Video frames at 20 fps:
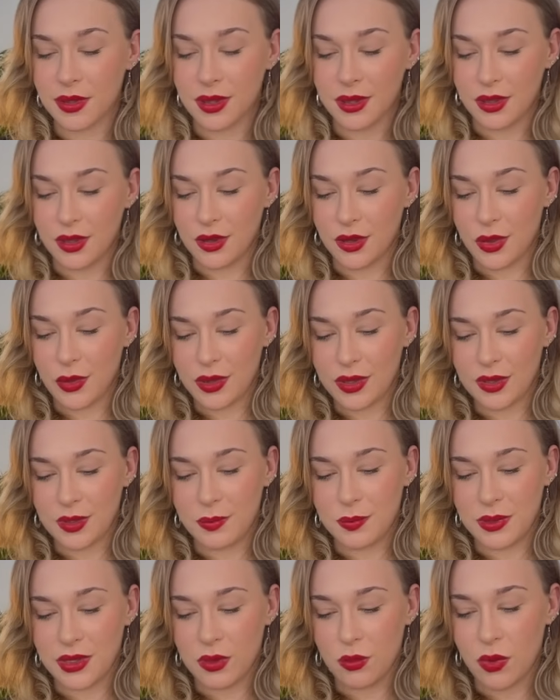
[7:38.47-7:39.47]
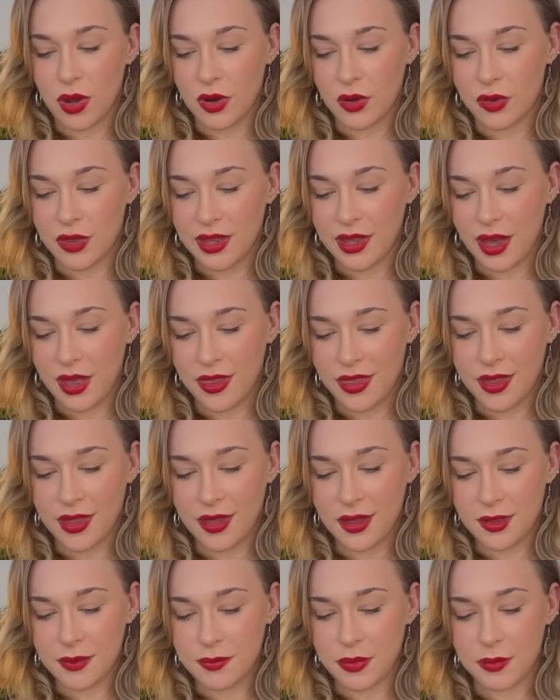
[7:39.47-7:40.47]
You know, it could be one or the
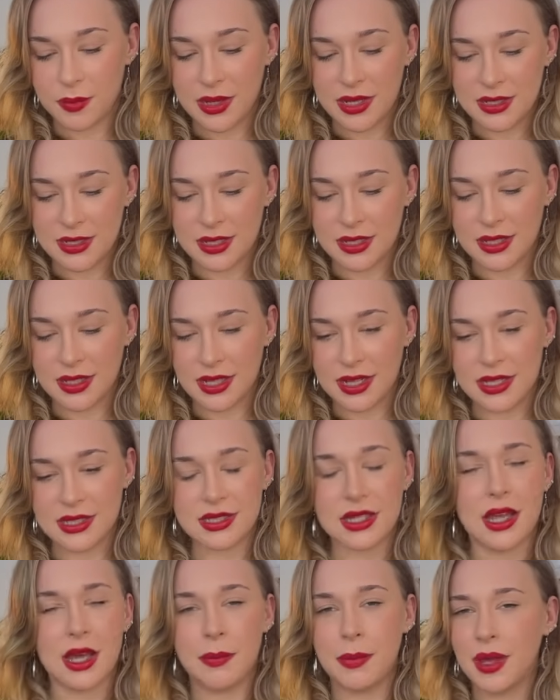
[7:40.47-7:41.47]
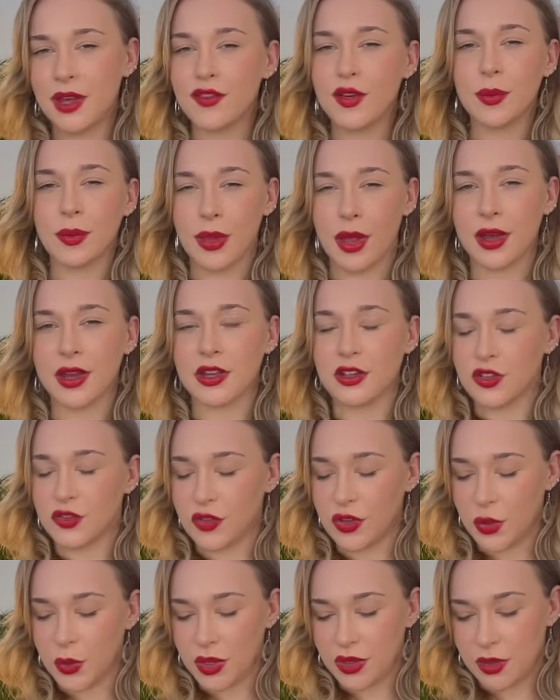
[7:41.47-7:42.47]
other, but basically it's a bit of a blockage
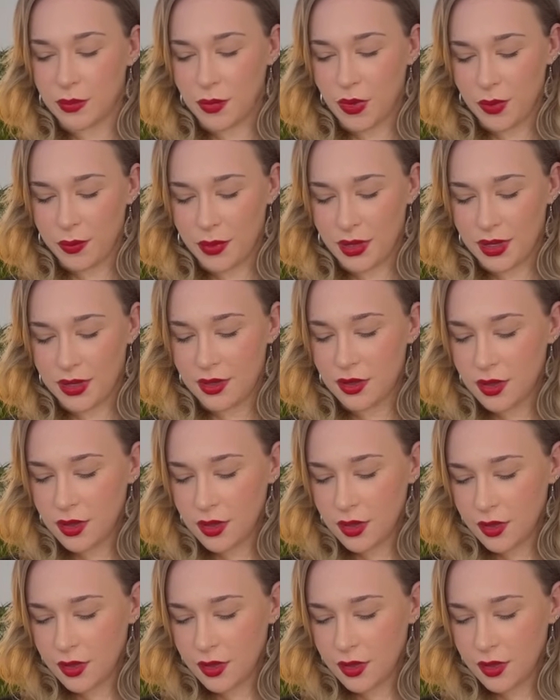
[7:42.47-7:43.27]
for you at the moment.